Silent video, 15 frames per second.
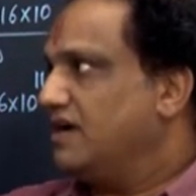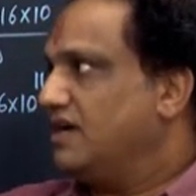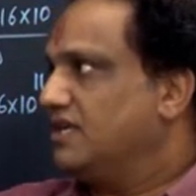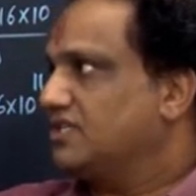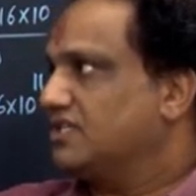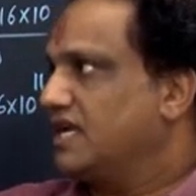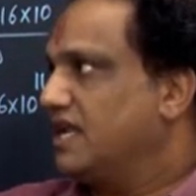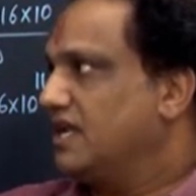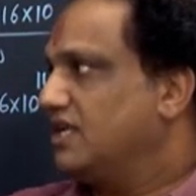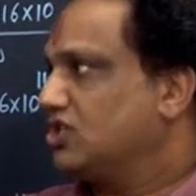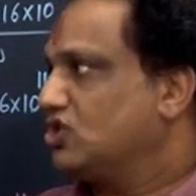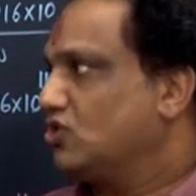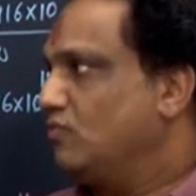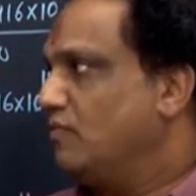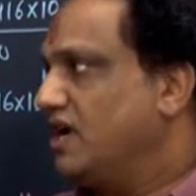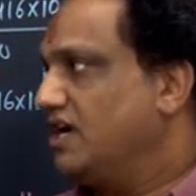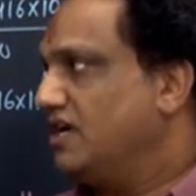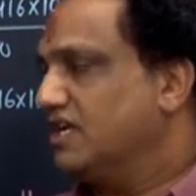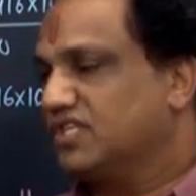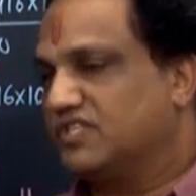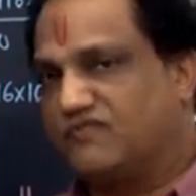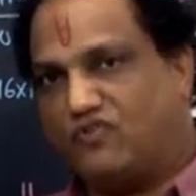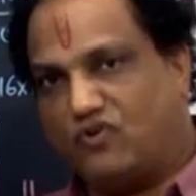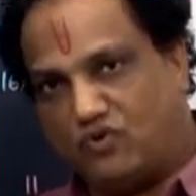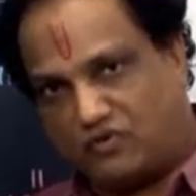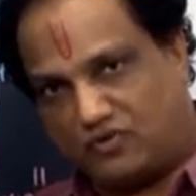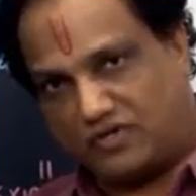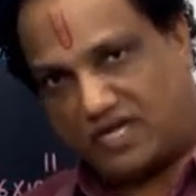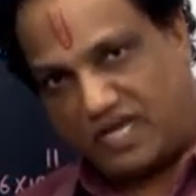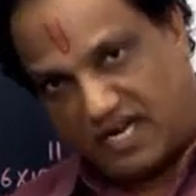It is 10 raised to minus
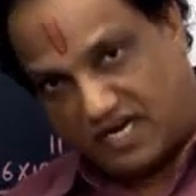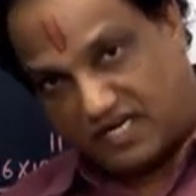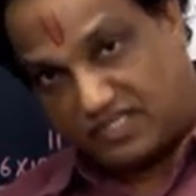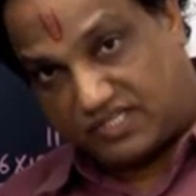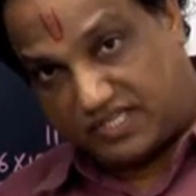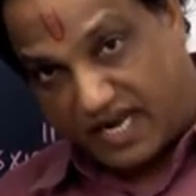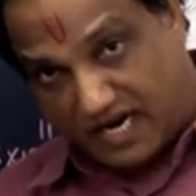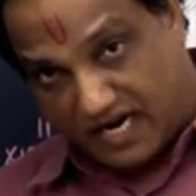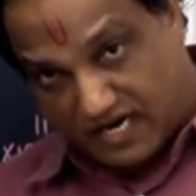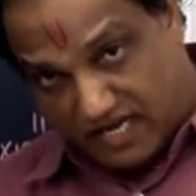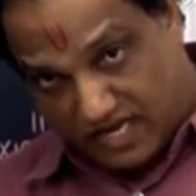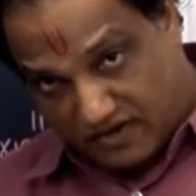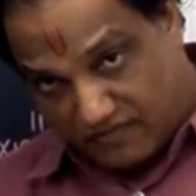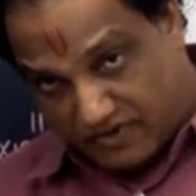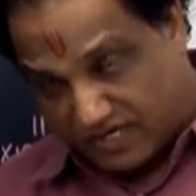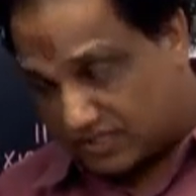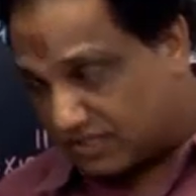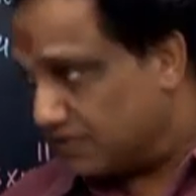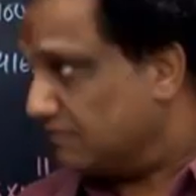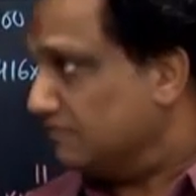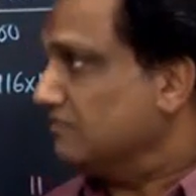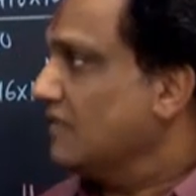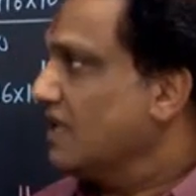4. Correct? Second inverse.